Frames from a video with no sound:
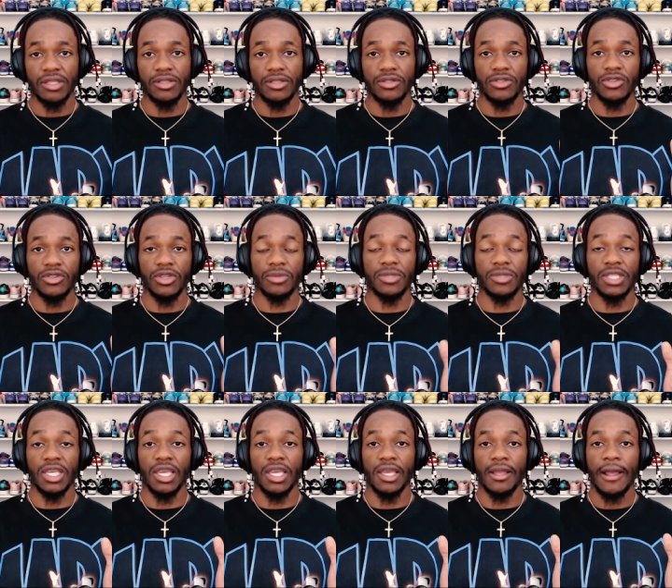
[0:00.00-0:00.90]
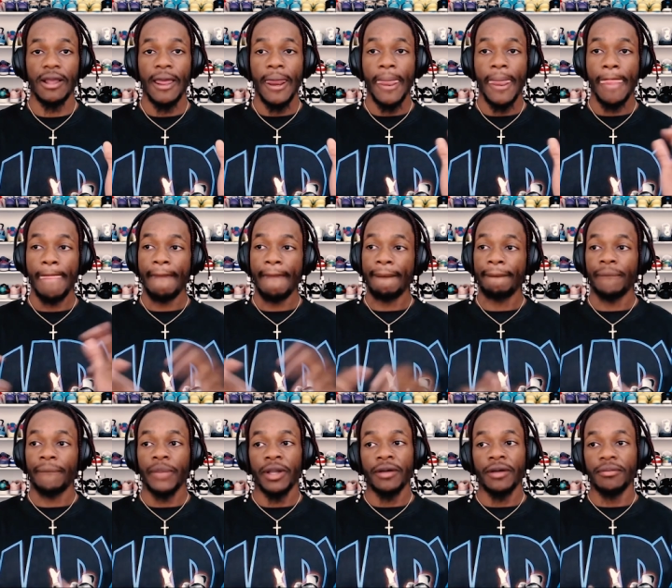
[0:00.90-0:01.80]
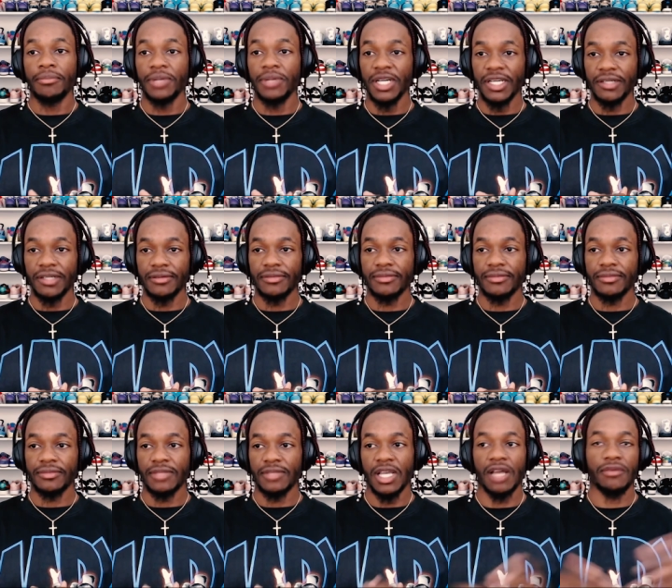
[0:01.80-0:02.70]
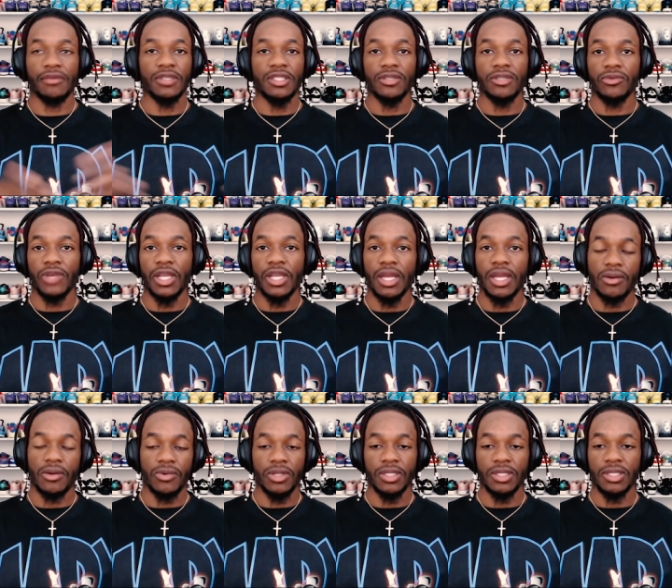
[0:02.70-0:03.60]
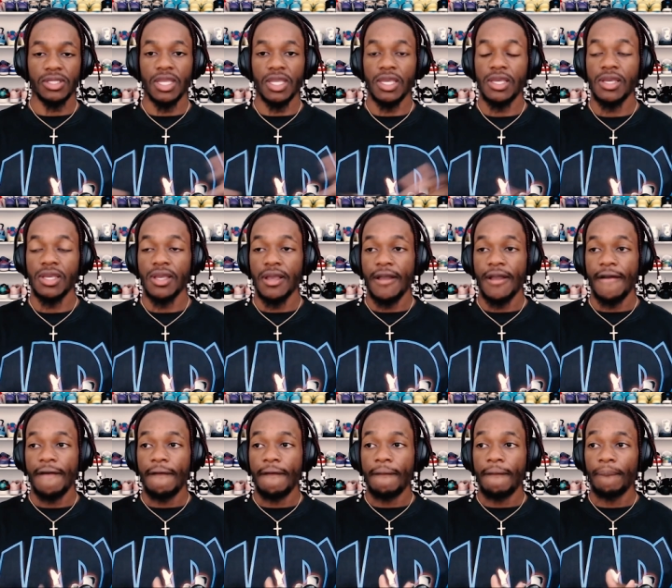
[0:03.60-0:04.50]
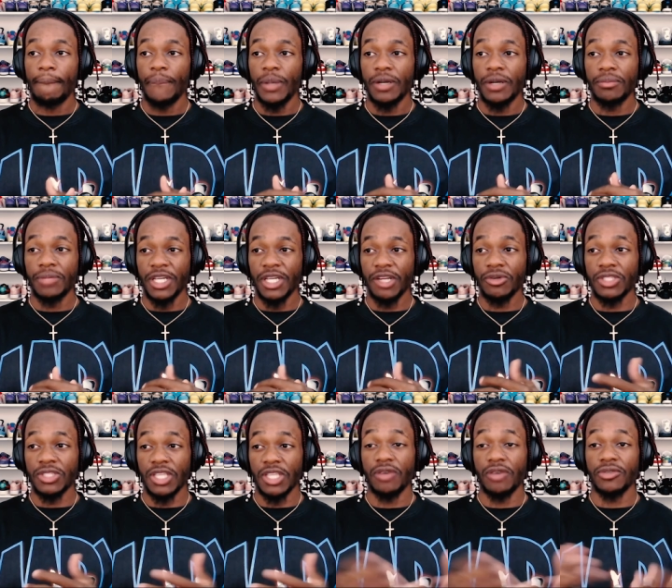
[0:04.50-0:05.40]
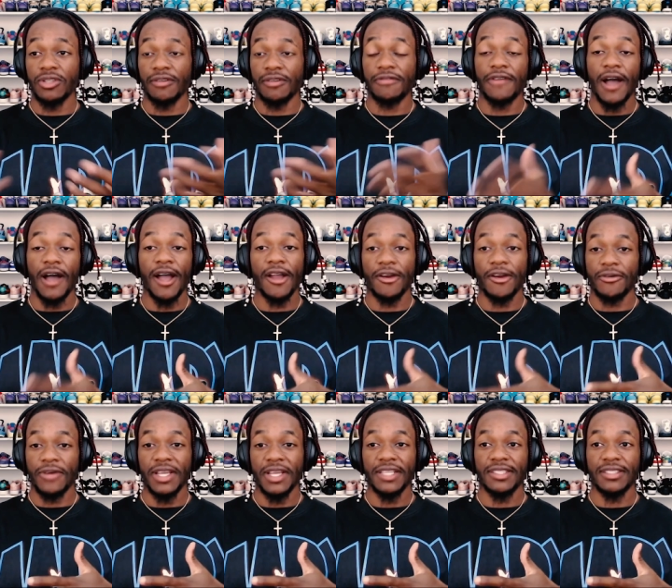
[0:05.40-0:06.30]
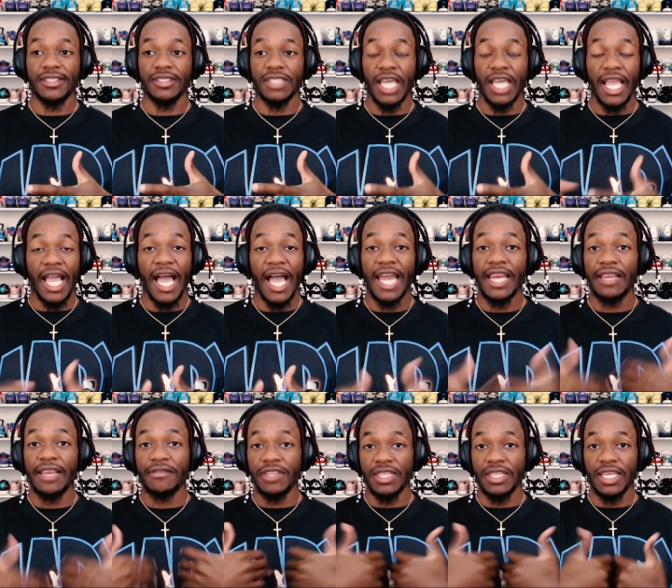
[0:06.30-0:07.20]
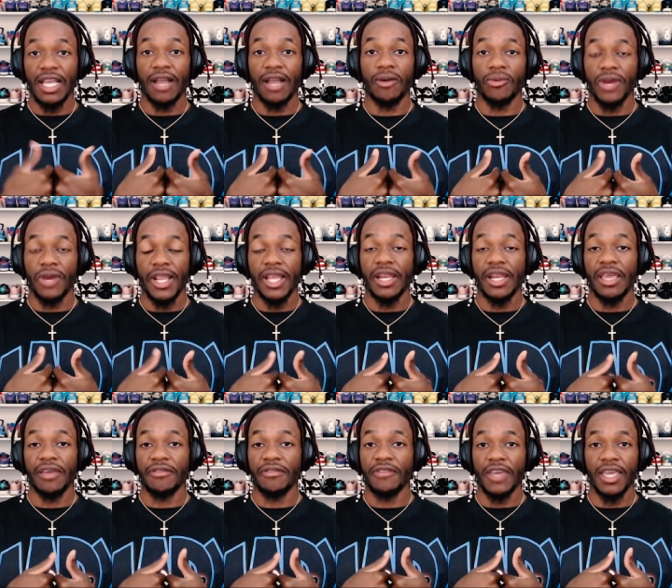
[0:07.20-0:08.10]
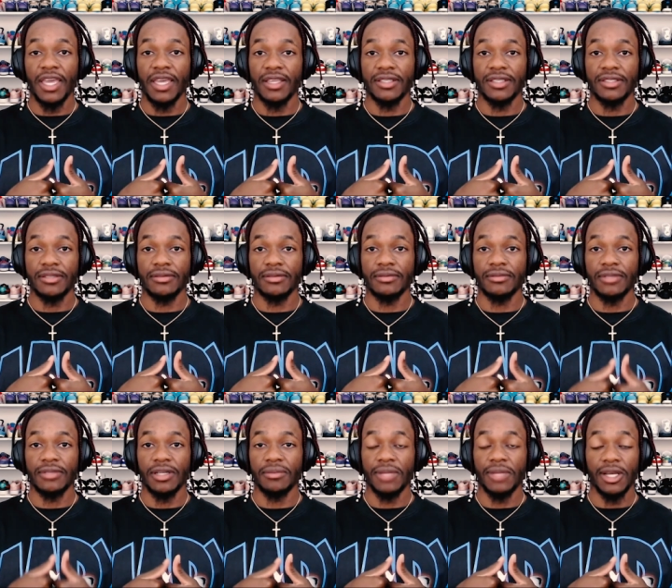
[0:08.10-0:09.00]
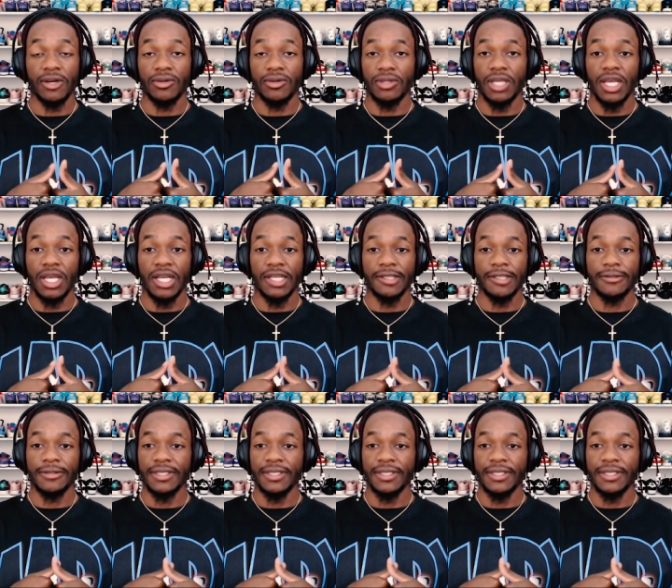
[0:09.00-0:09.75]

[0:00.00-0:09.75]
You get what I'm saying? But obviously ran out of real estate. But it was a fire race. Like, I didn't even think I ran that fast. I'm not gonna lie.